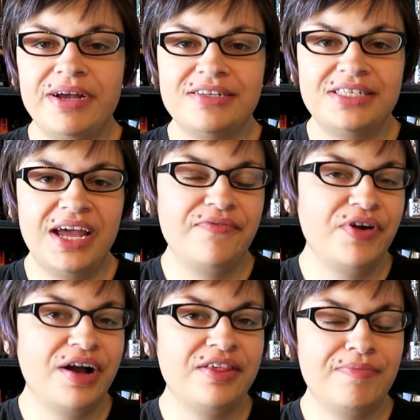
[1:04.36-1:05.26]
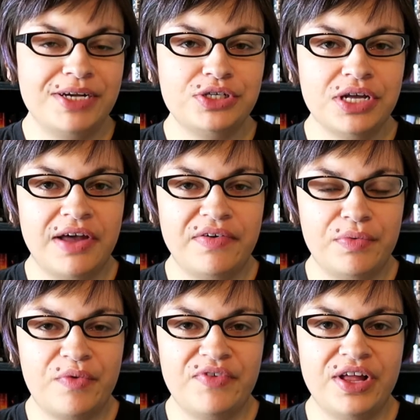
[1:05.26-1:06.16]
I'm here today for a special cover
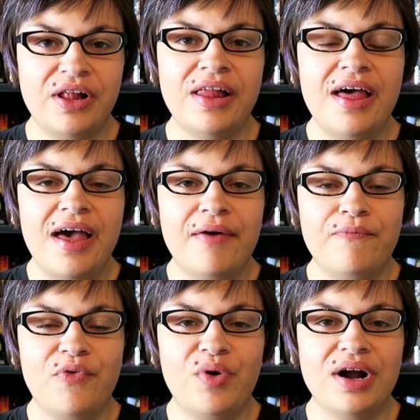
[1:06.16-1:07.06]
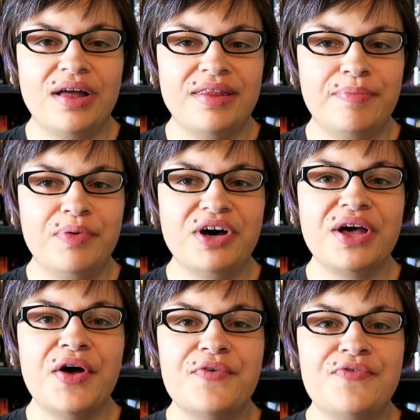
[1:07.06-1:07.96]
reveal for the
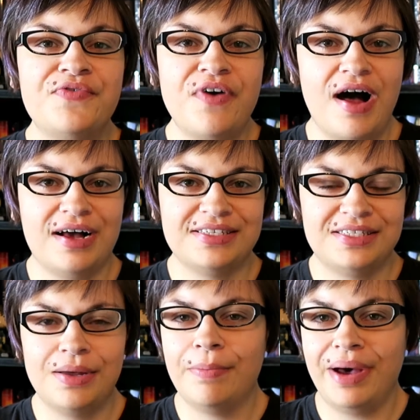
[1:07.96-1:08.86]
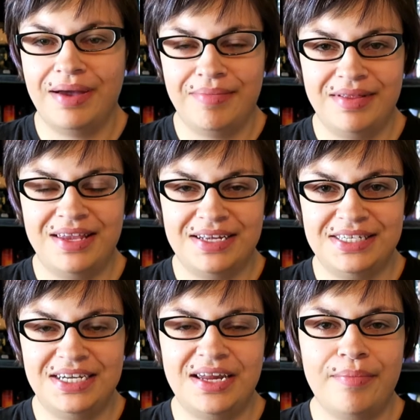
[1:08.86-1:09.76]
book Fawkes by
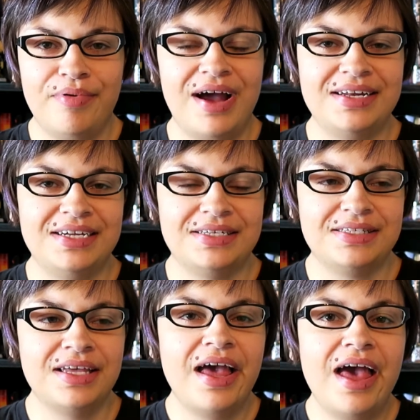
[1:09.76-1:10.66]
Nadine Brandes.